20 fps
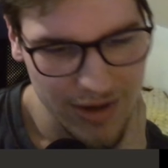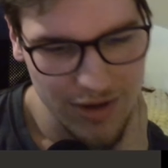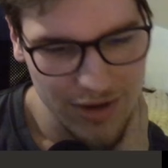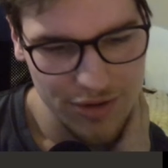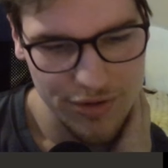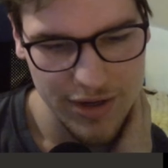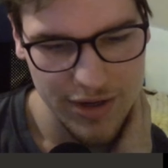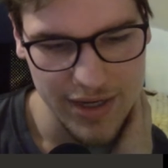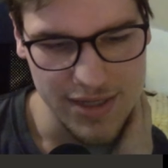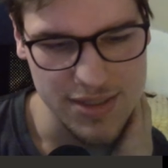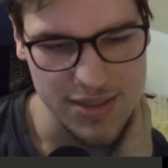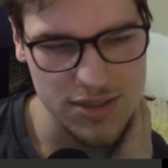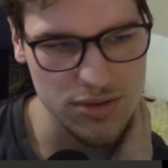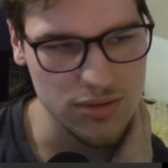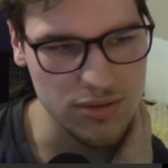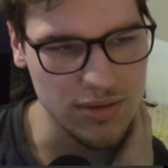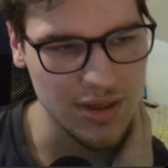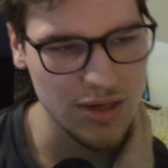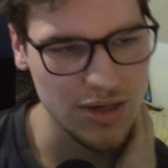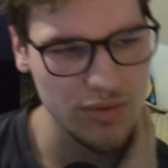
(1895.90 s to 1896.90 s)
Okay,
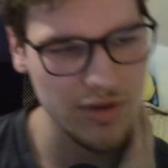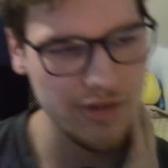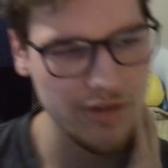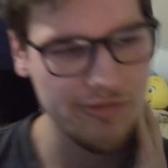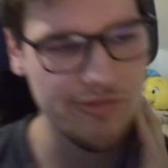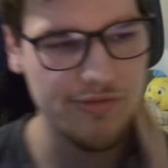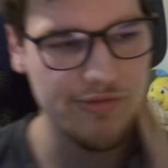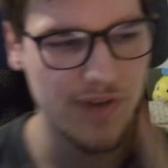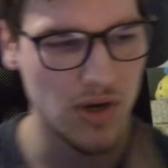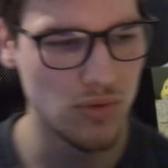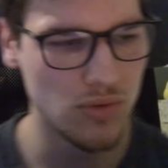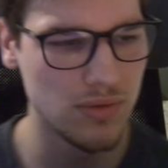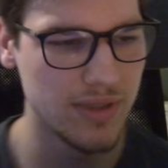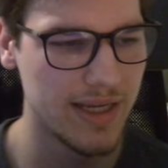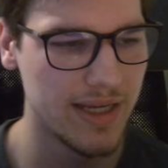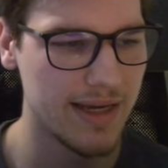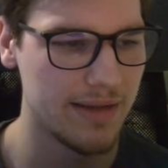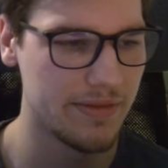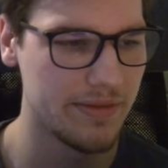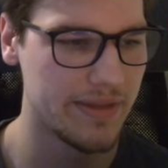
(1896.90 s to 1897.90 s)
so how I found
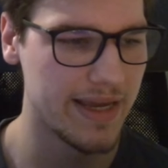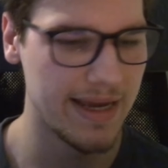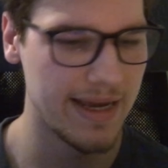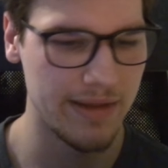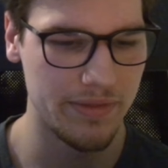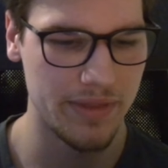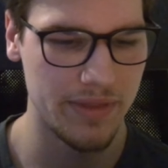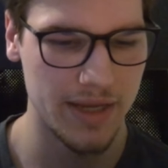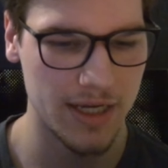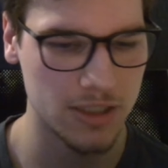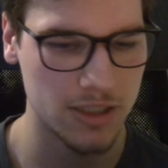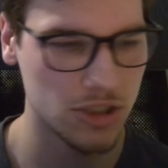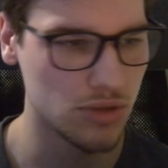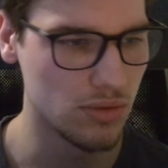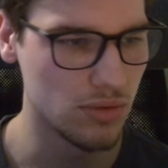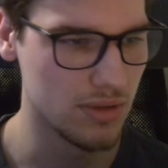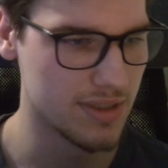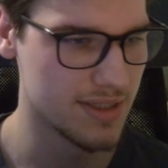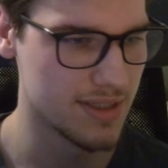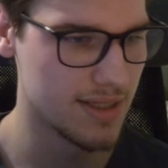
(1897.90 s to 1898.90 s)
that
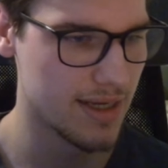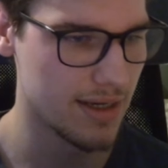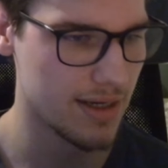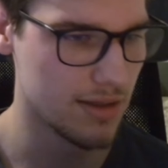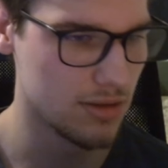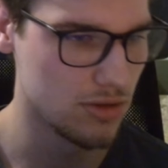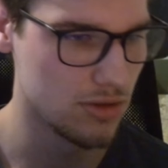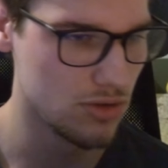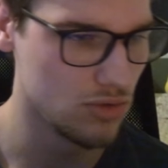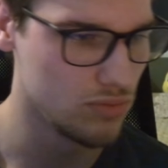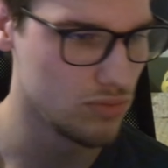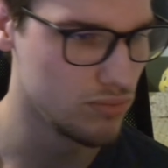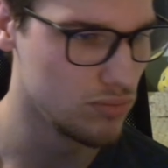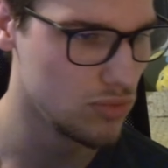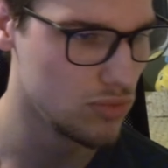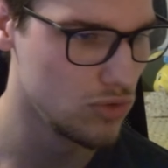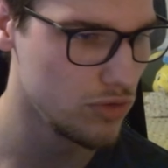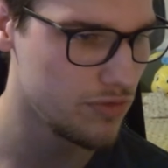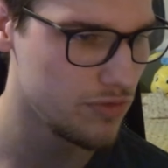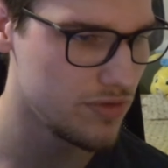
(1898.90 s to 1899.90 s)
natural is that you
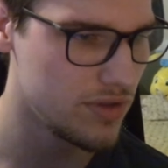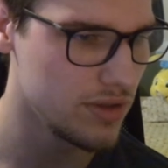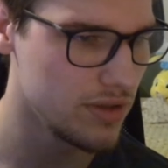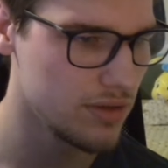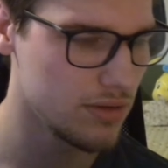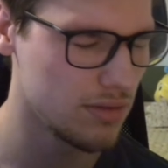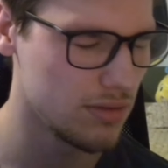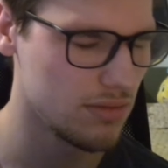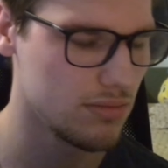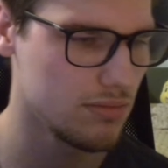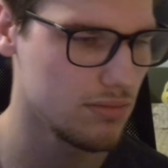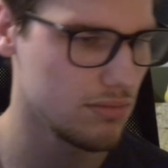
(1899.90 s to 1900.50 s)
move the